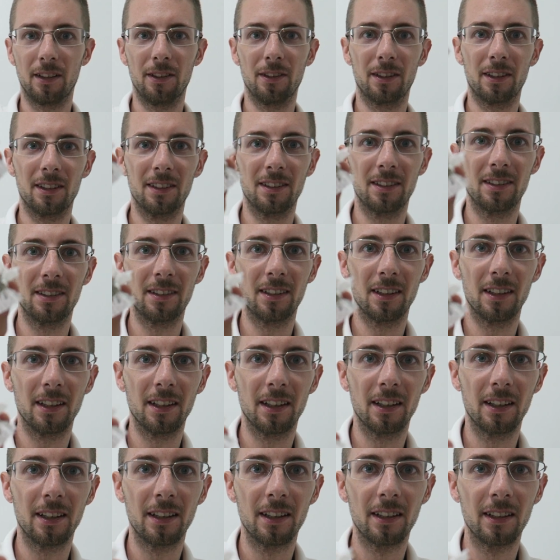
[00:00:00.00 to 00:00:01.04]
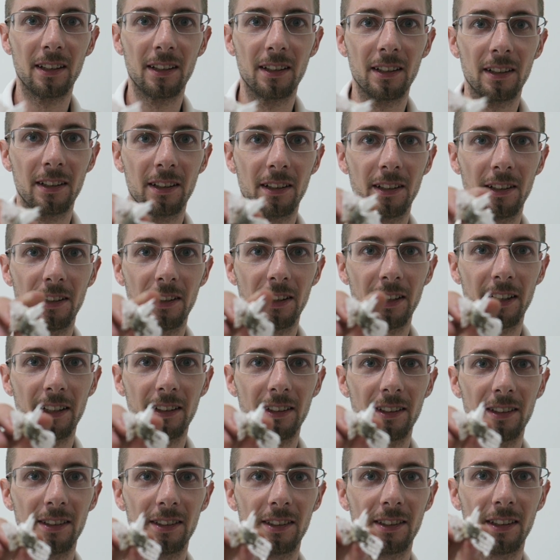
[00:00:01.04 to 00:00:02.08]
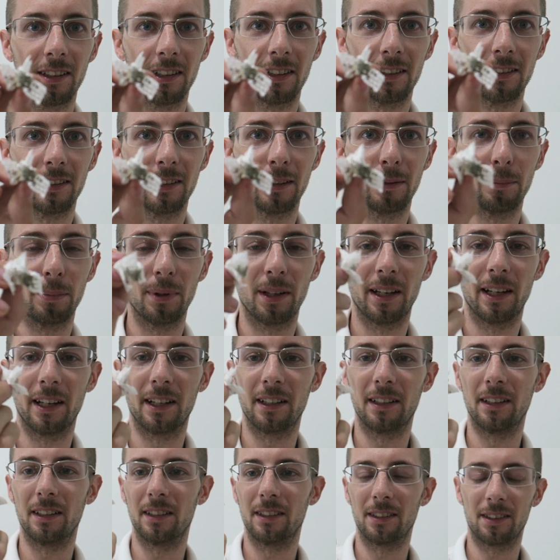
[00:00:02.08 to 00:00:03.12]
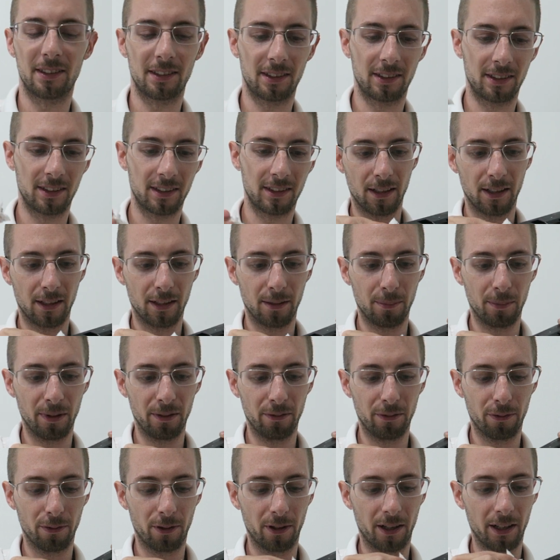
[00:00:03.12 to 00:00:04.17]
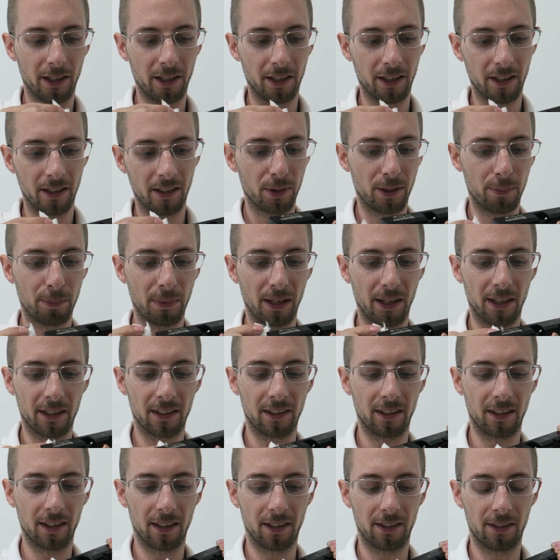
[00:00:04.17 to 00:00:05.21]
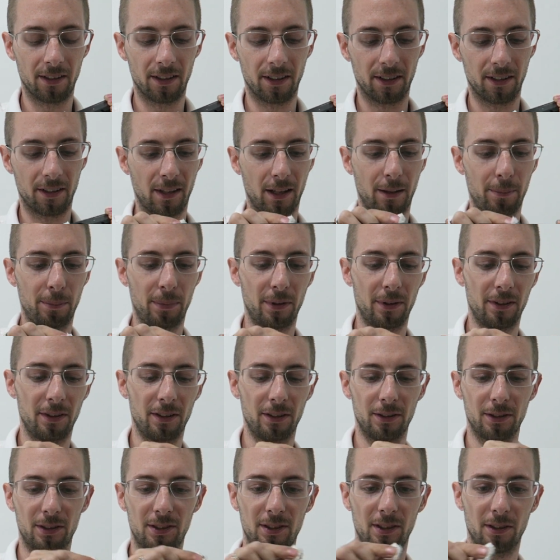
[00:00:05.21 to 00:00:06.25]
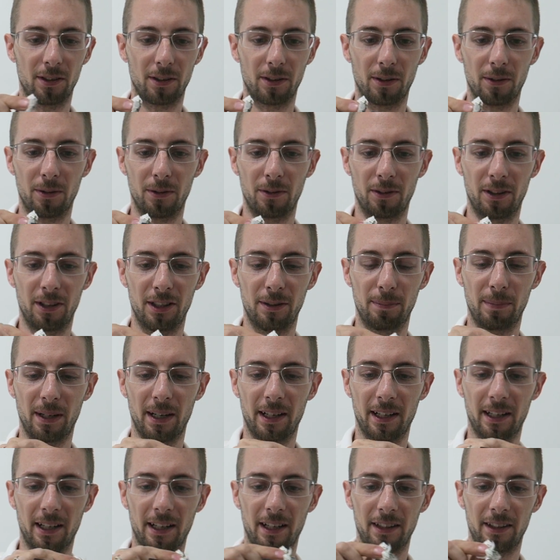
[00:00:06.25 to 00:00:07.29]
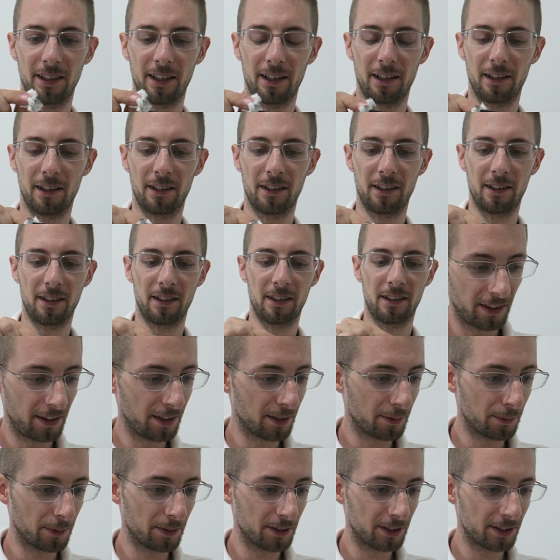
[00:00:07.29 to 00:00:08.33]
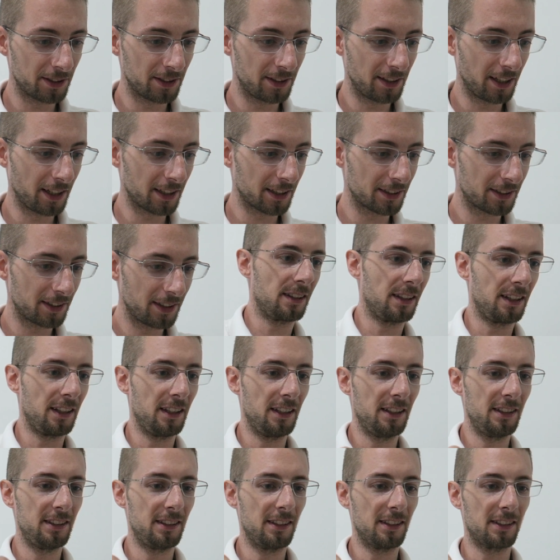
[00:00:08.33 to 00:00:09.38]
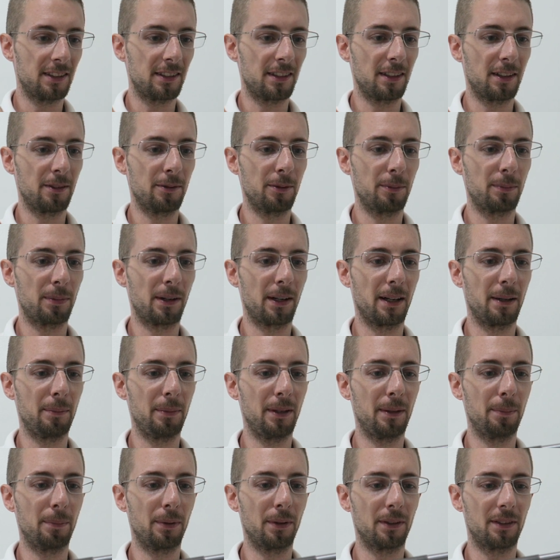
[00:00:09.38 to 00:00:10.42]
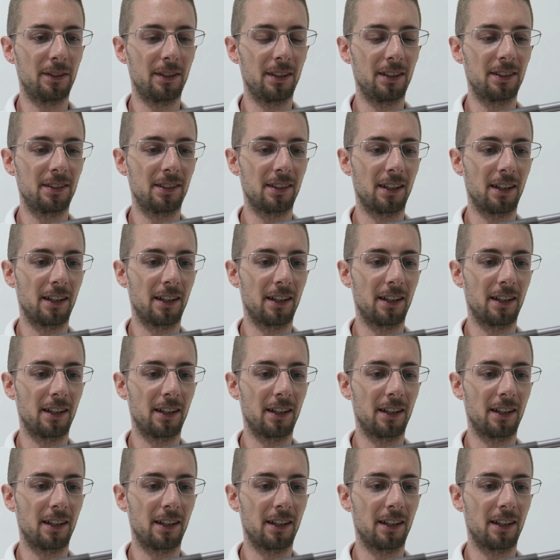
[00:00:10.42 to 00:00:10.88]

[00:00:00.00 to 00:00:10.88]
You can see all that disgusting blackness. Before I put it back together, I'll put a little silicone grease back on there. I think what's next, the easiest thing will probably be to put this